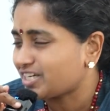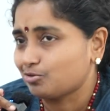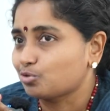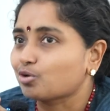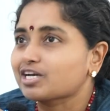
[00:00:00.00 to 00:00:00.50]
and
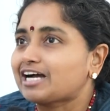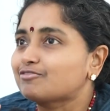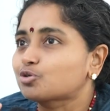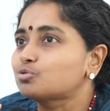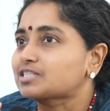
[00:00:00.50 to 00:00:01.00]
you don't
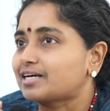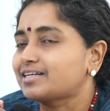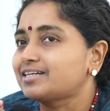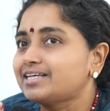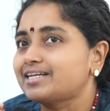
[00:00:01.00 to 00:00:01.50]
have to
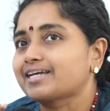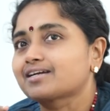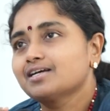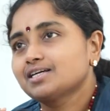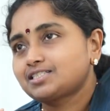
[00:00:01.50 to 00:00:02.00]

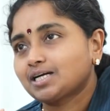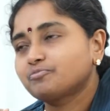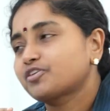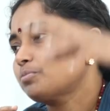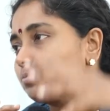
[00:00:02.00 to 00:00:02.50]
suddenly
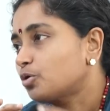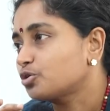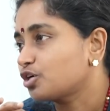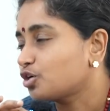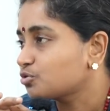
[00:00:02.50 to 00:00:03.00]
jump from a
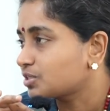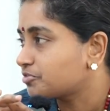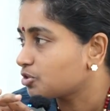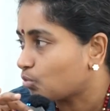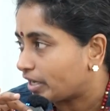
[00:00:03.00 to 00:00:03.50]
mountain or do
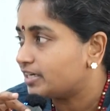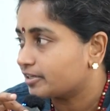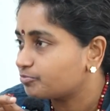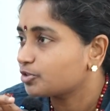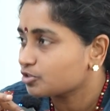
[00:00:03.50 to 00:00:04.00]
something wild.